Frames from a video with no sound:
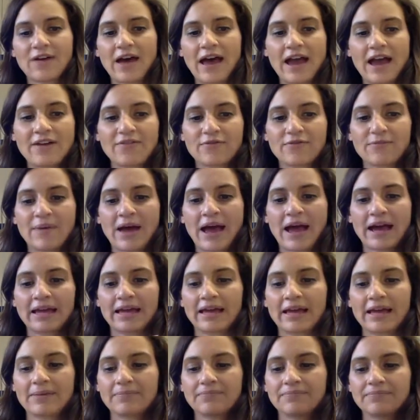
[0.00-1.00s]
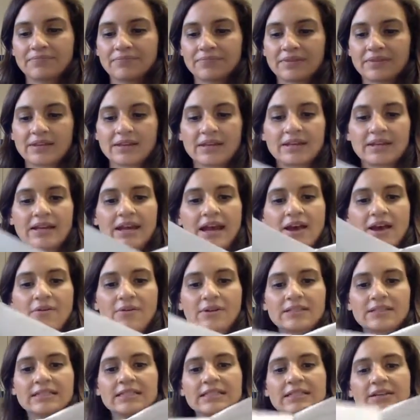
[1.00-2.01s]
5 packet. Now,
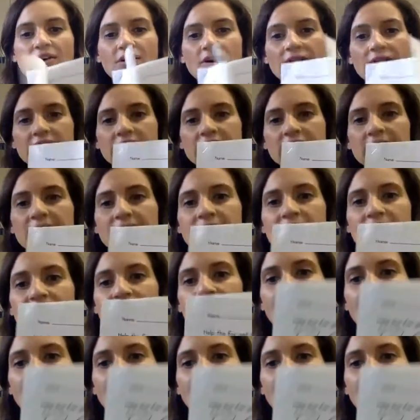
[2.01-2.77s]
it's called sums of